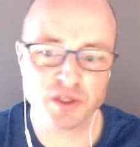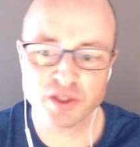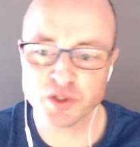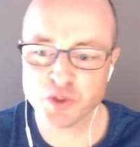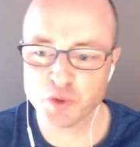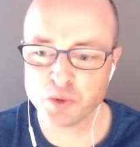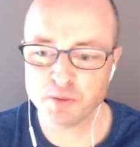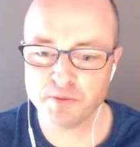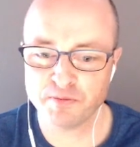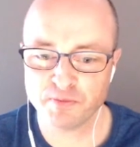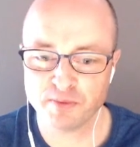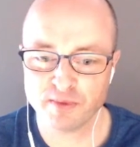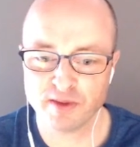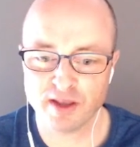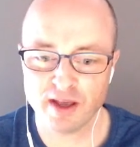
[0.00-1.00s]
Zoom
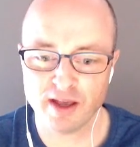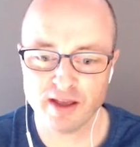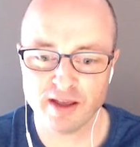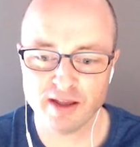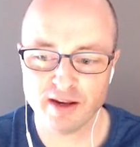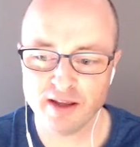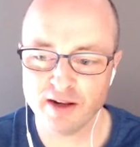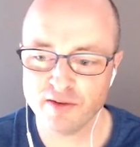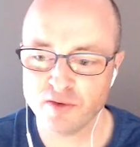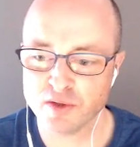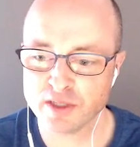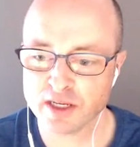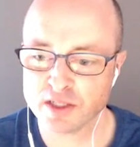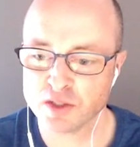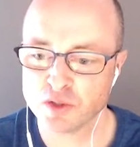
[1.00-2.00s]
in a few
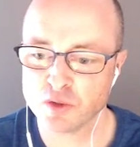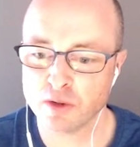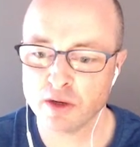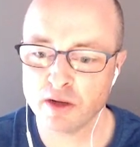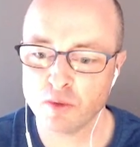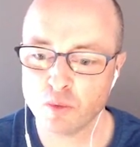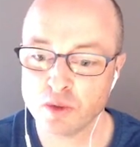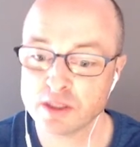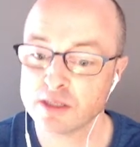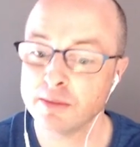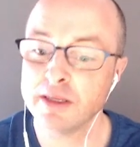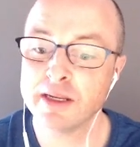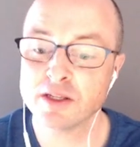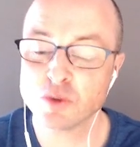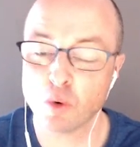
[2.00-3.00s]
seconds. So once the
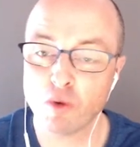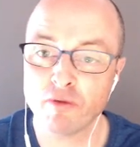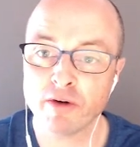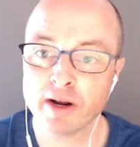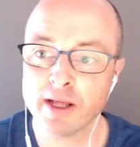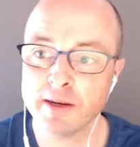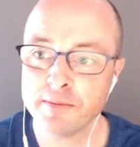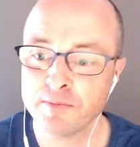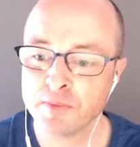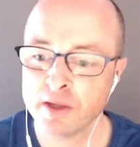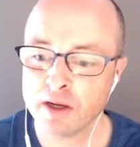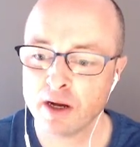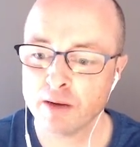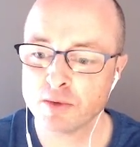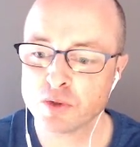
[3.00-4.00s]
meeting is over, then
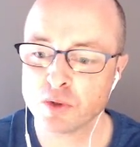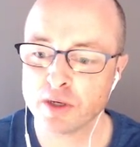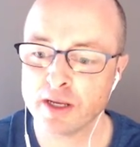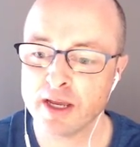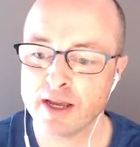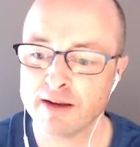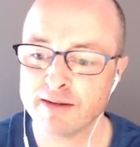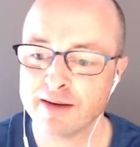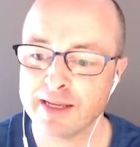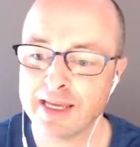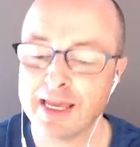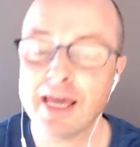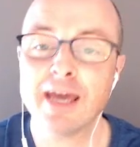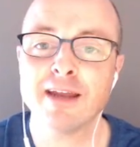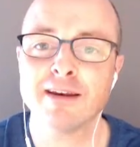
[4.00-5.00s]
I'm just going to hit
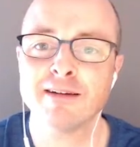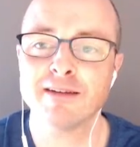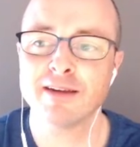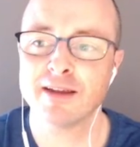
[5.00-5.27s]
end